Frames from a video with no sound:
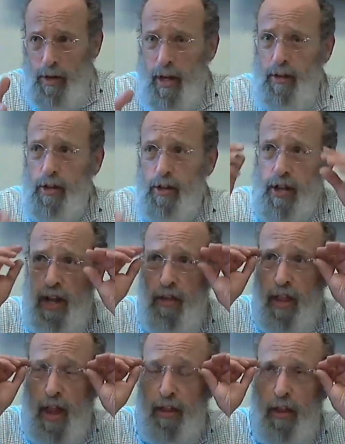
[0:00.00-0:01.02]
to understand
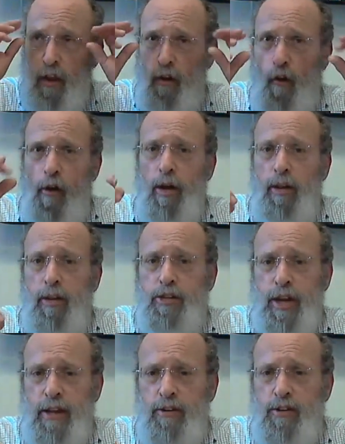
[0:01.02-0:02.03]
that the
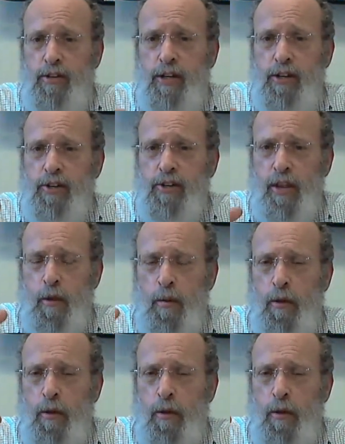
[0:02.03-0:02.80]
sages teach us that